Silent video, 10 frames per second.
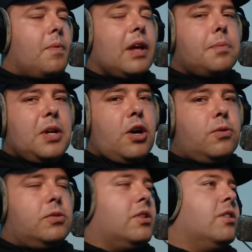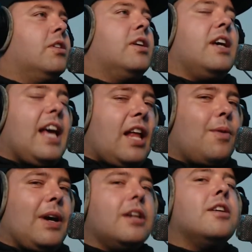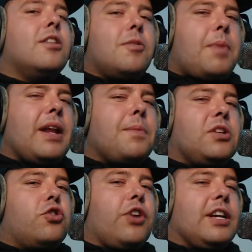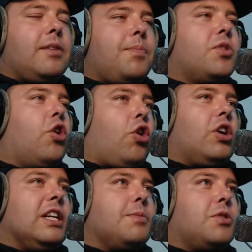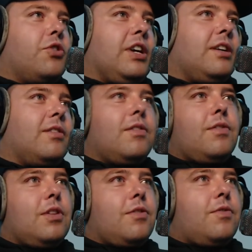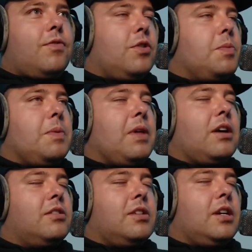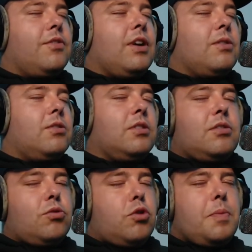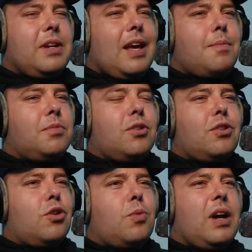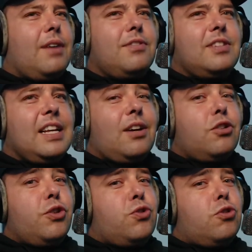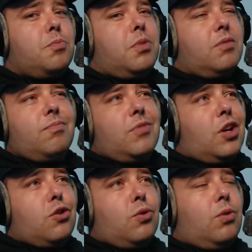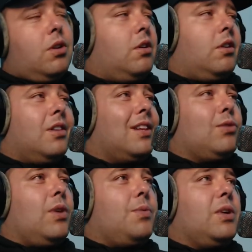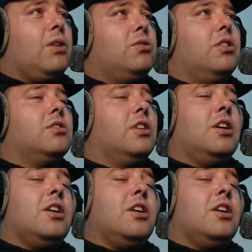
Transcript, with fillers: That's my nose. Anyway, my name is Grit, Ocalypse Grit, for the for the people that are sticking around. It's also my name, so I don't know why I have to say that on YouTube, but I do. That's what everyone else does.